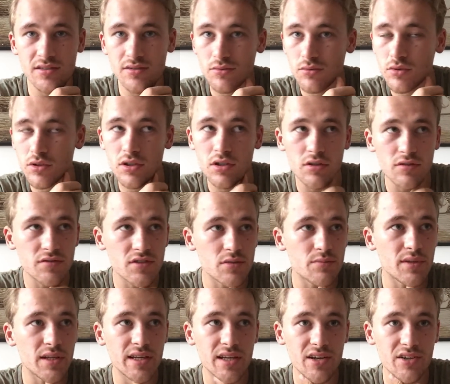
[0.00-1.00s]
Would love to
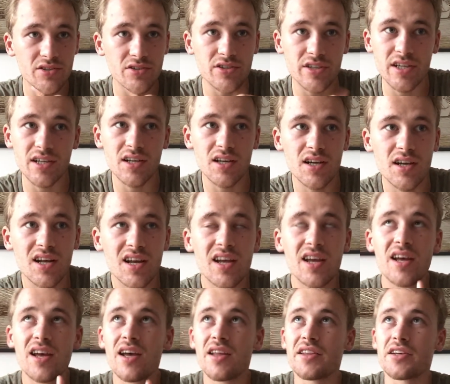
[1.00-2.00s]
play in Australia.
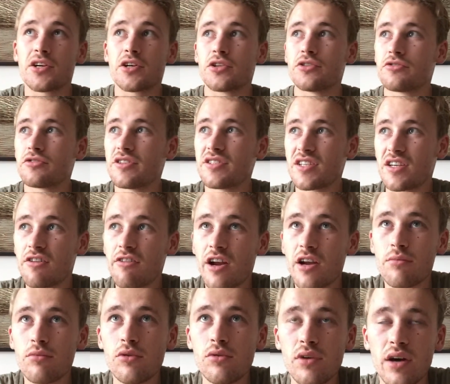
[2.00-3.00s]
The country's
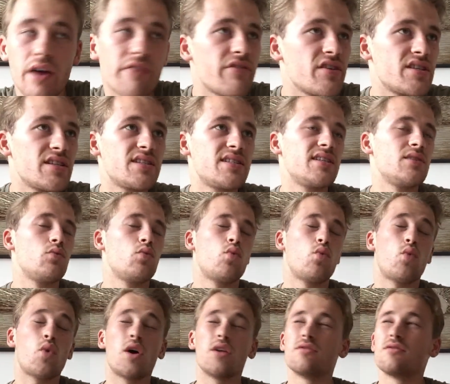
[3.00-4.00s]
incredible. I visited
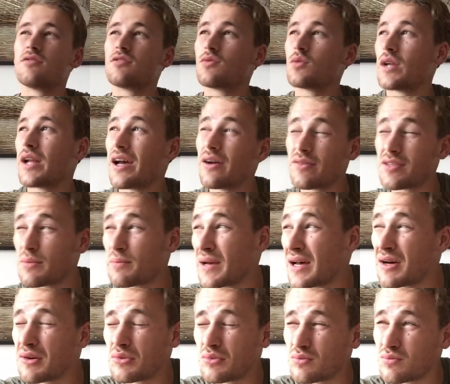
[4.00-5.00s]
once when I was
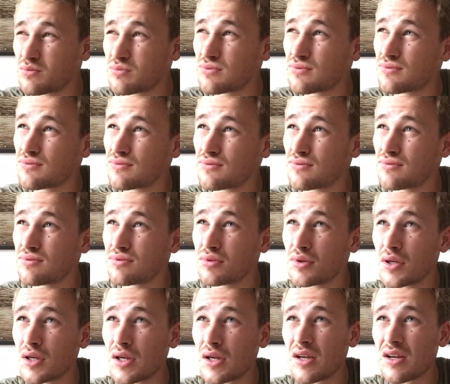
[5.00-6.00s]
about
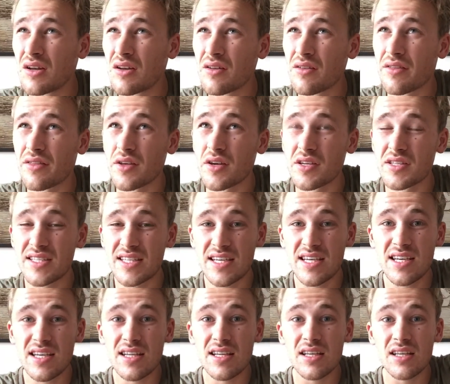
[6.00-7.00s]

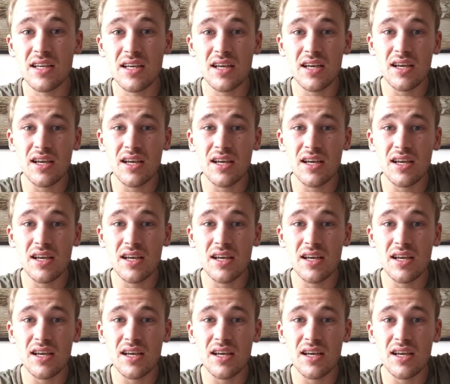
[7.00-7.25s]
13.